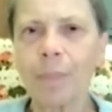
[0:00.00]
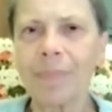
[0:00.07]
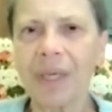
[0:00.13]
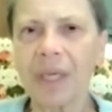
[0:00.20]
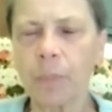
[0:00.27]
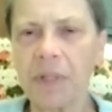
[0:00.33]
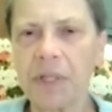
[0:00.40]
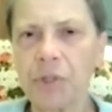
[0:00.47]

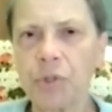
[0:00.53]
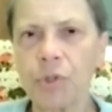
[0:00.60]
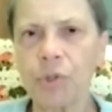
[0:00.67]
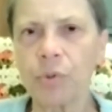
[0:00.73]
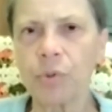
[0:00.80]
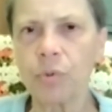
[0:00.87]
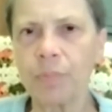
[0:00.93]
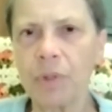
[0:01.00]

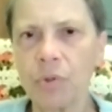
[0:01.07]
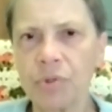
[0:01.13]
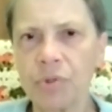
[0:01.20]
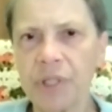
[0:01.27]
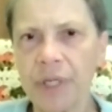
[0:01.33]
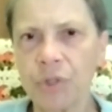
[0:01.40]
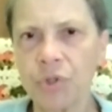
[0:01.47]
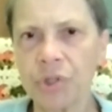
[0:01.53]
MECP2
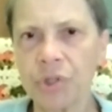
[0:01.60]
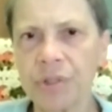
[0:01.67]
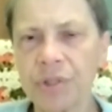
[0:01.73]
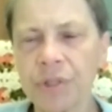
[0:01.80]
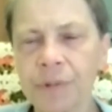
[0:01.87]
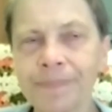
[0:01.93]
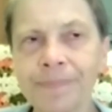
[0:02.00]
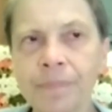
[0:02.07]

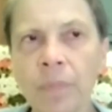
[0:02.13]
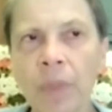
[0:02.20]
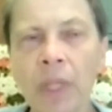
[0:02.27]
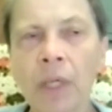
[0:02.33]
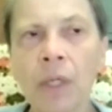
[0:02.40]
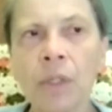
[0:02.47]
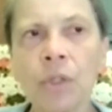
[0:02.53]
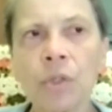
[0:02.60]
mutations.
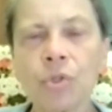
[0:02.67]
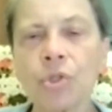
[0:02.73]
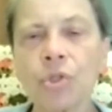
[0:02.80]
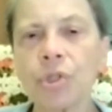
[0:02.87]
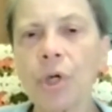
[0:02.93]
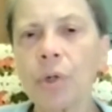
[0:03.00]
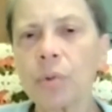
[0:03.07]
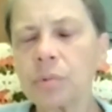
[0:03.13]

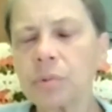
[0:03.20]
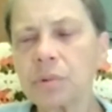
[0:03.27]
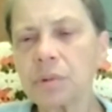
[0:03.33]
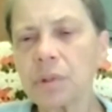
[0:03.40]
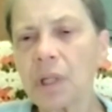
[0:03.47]
So